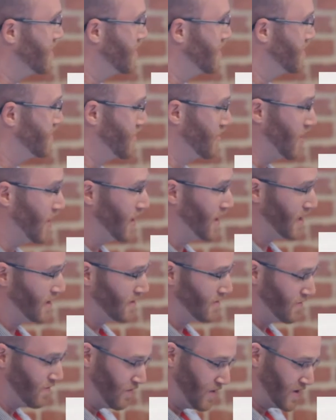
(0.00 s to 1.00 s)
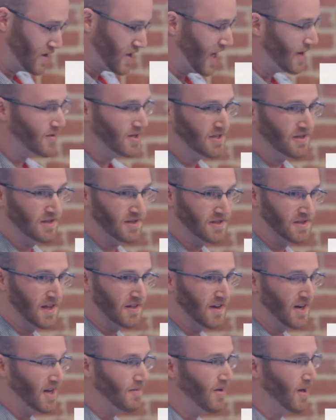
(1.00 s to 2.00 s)
So like the time it took to send
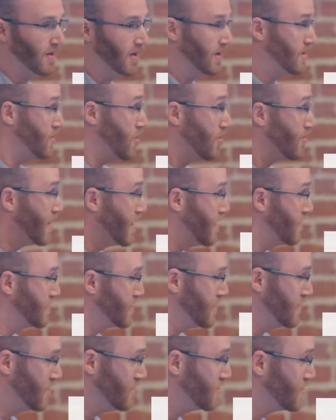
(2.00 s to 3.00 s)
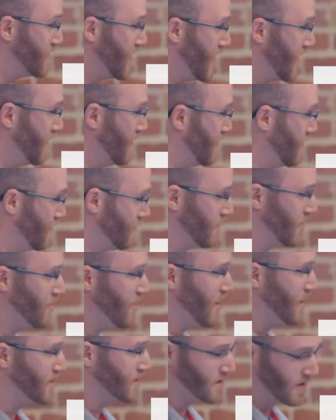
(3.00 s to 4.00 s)
that email, like nobody else could use that request.